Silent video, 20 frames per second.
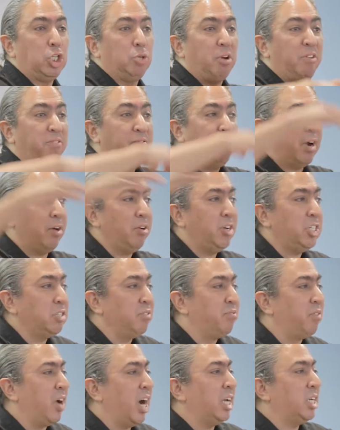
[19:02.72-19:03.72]
to a very
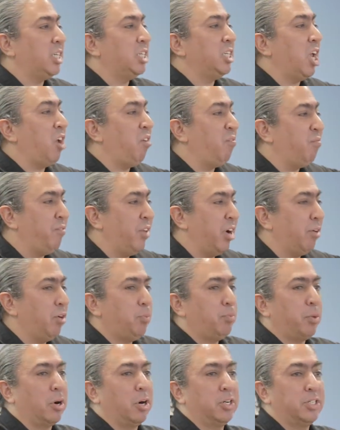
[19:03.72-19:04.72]
divided, a very
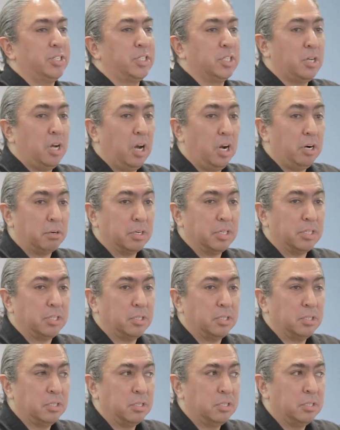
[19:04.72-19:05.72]
partisan
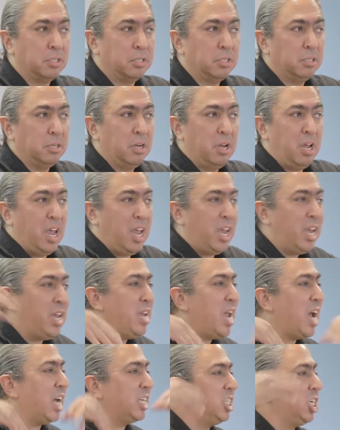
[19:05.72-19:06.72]
Congress.
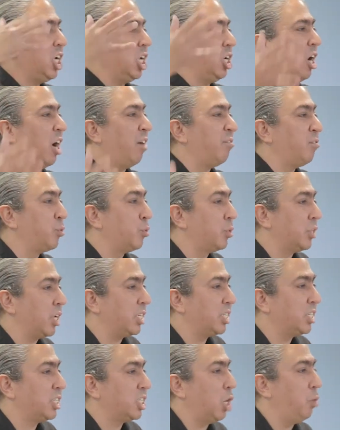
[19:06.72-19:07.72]
He had to get everyone
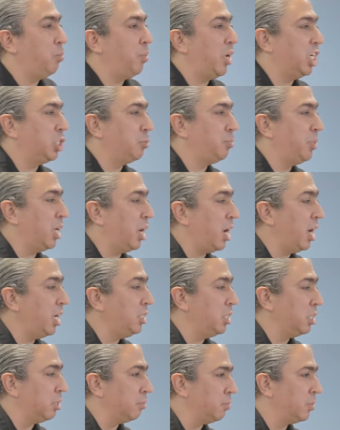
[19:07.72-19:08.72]
on the same page
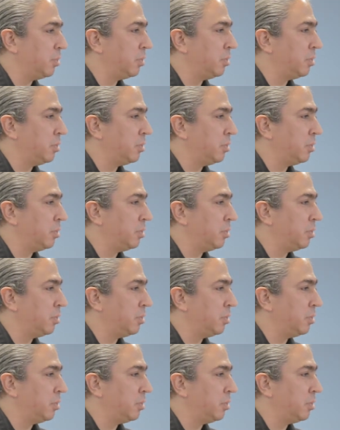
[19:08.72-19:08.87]
behind him.